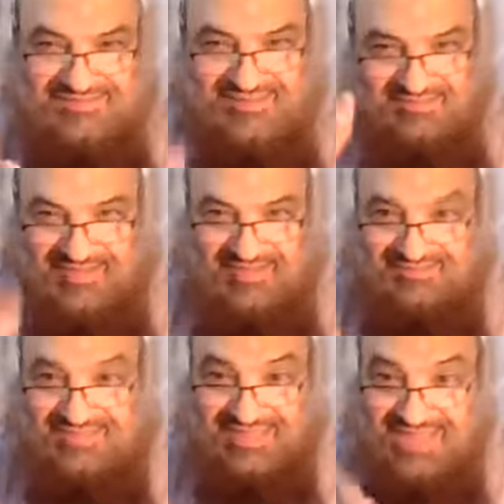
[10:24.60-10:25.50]

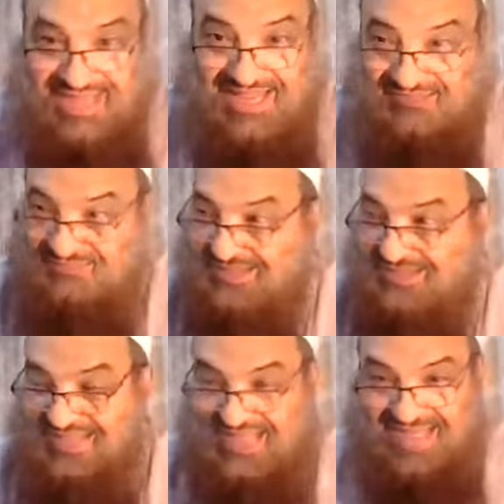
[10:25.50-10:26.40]
command came
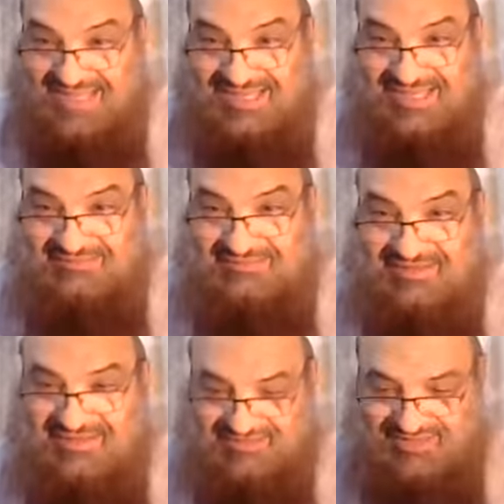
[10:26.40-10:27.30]
in the hadith
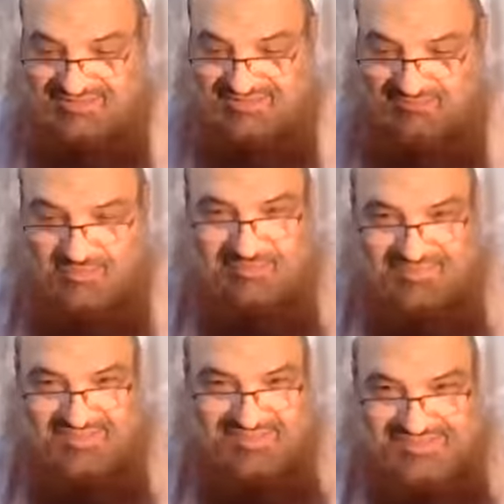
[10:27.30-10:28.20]
that our
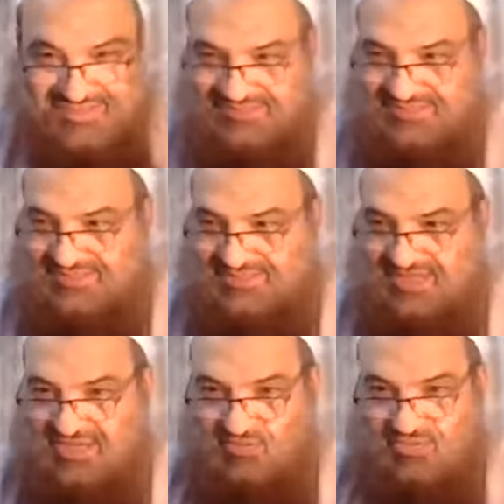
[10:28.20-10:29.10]
brother recited,
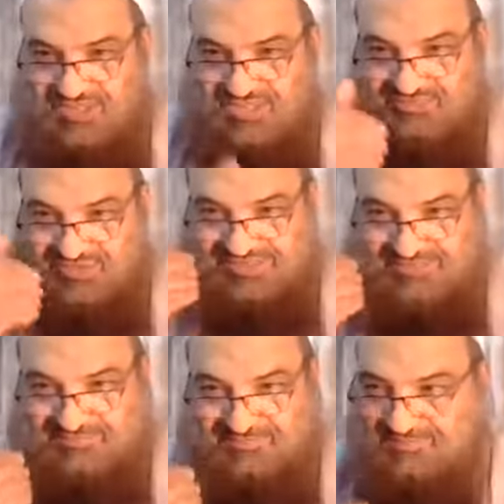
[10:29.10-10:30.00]
which he had
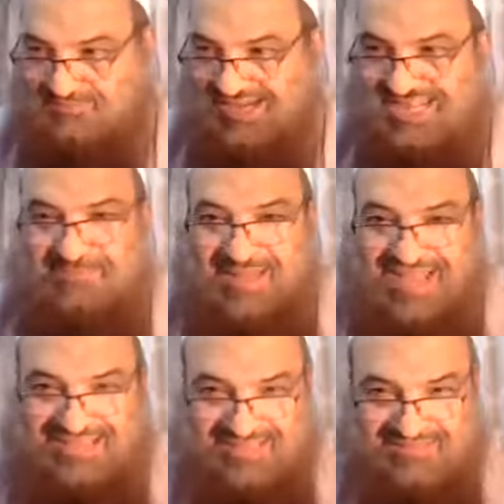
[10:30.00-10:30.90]
prayed
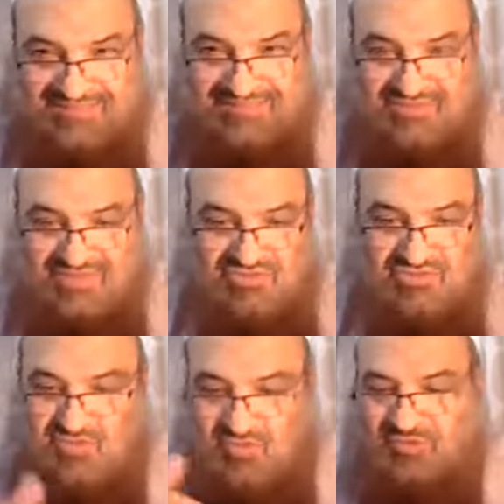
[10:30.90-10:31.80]
badly. So
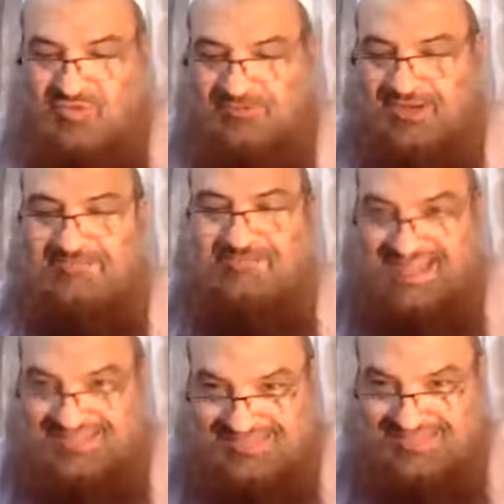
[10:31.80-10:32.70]
the one who prayed
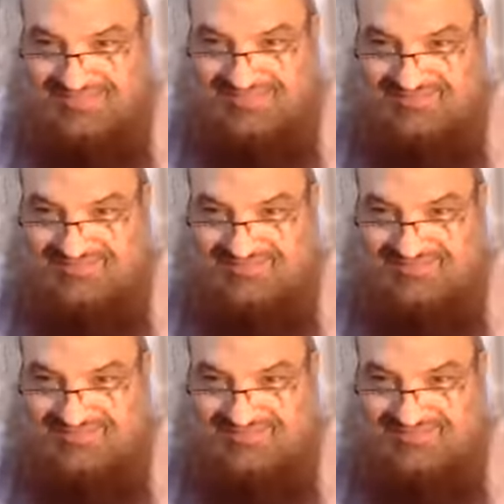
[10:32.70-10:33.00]
badly,